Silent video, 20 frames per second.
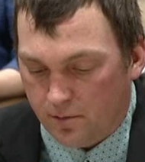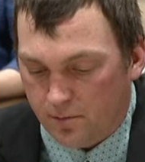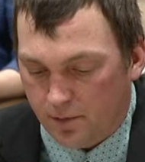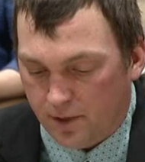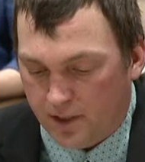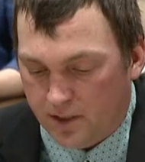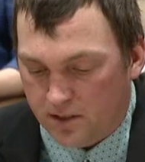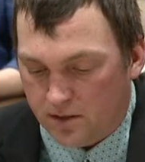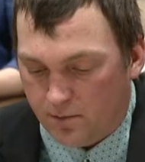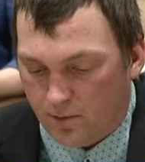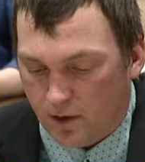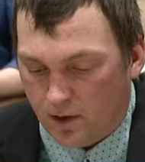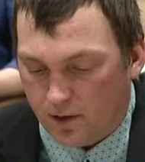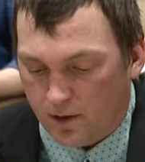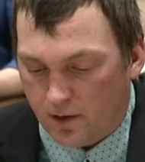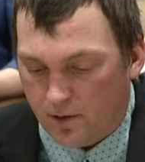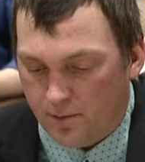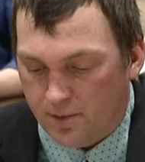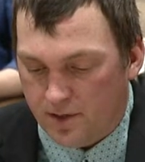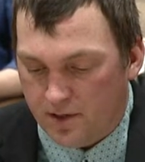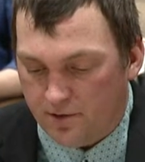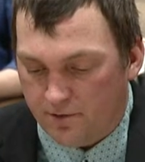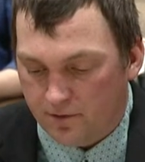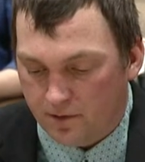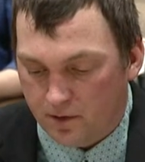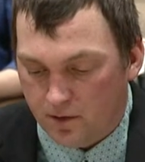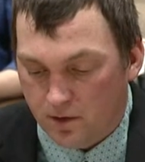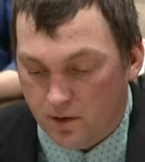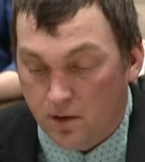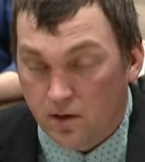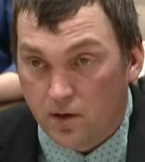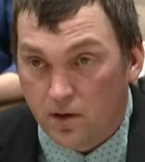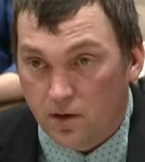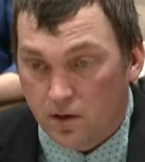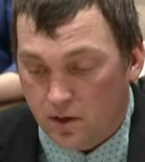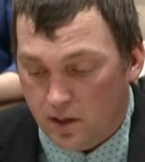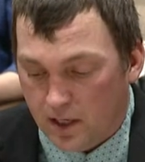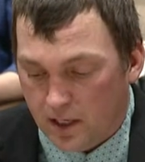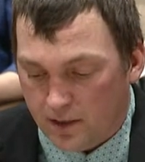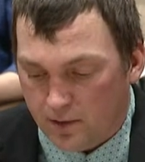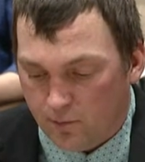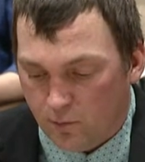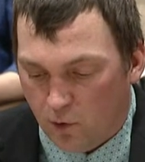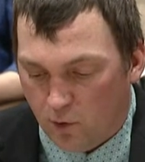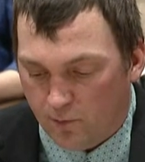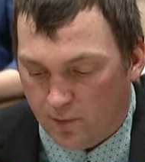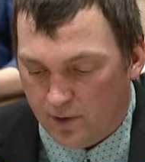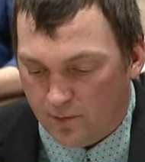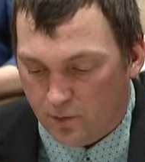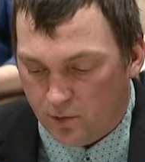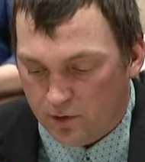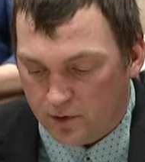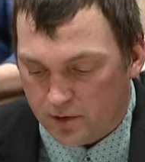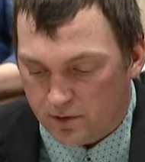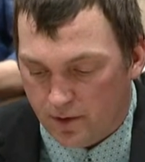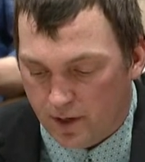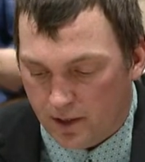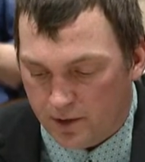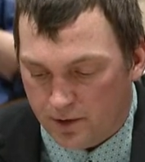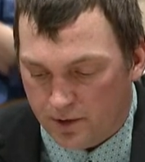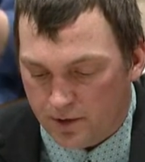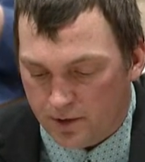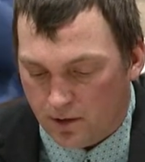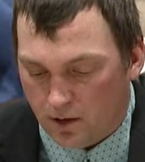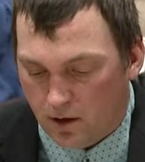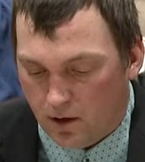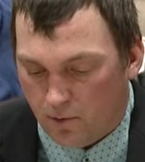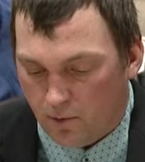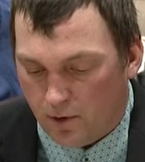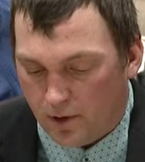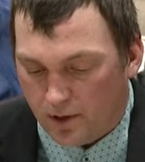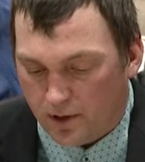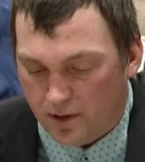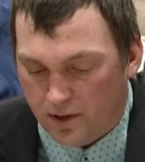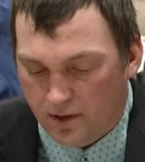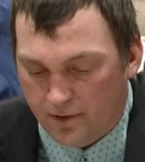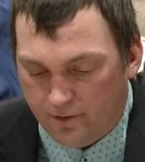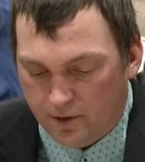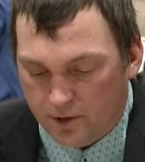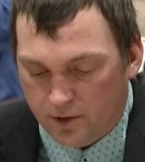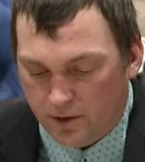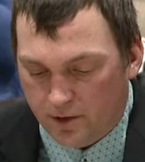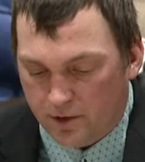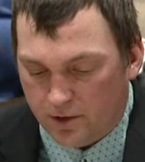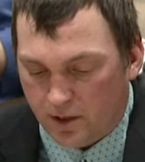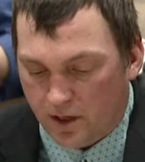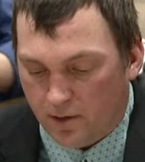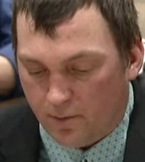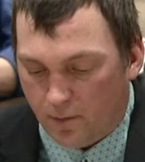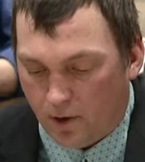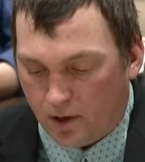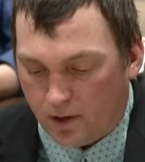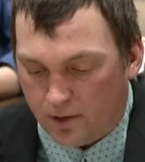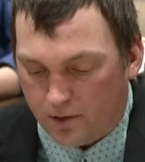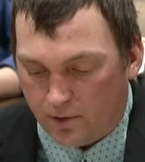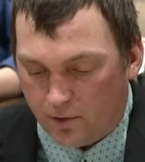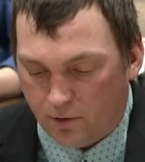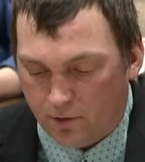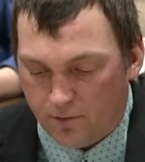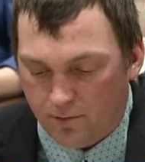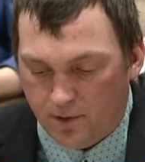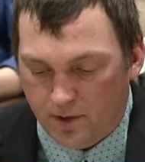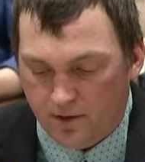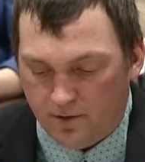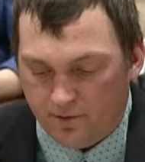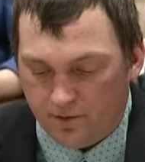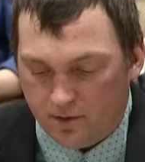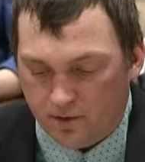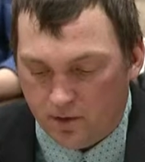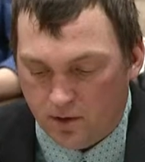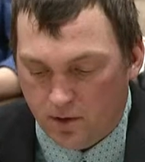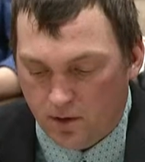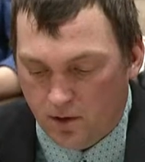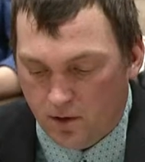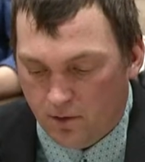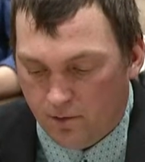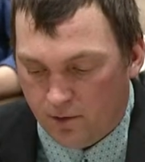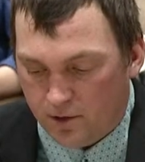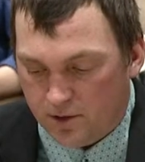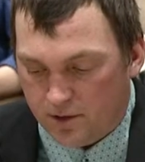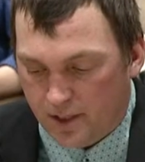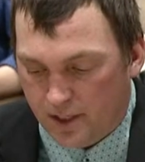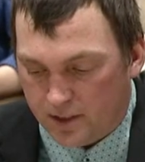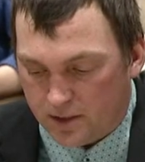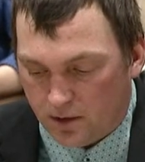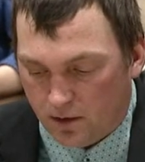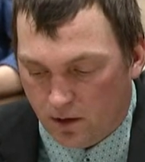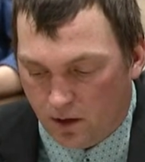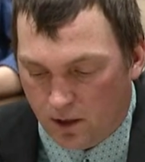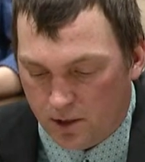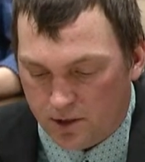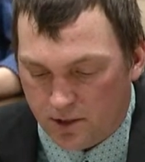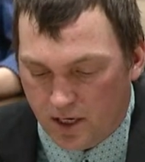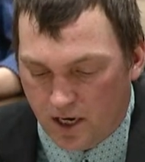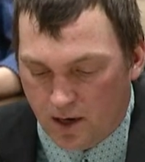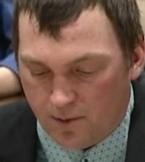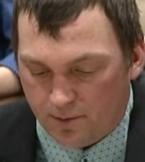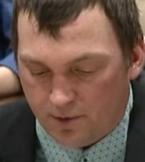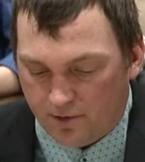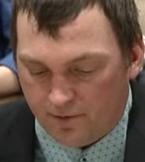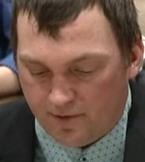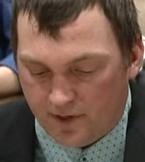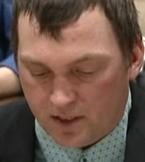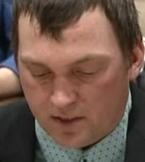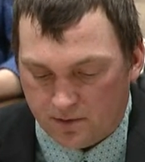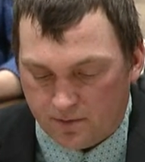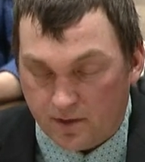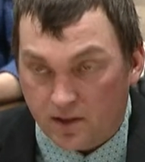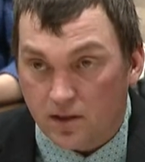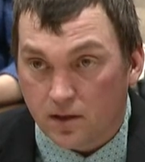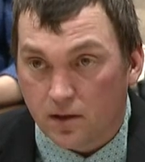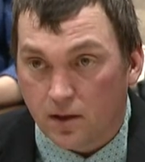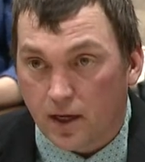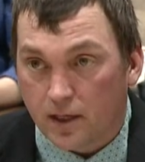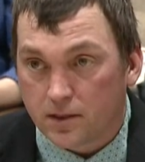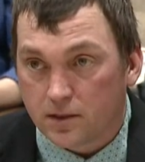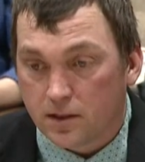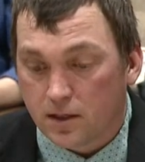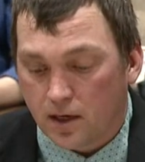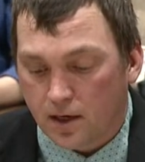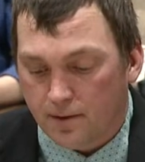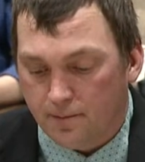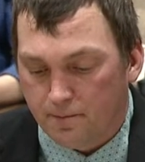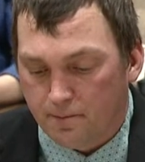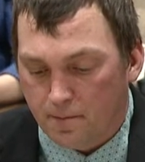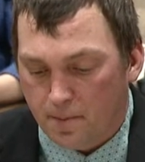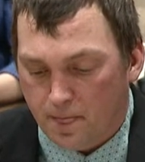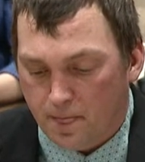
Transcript: a place to market our beef. At the moment, most ranchers are all working individually trying to market their own beef, which takes a large capital investment and lots of time.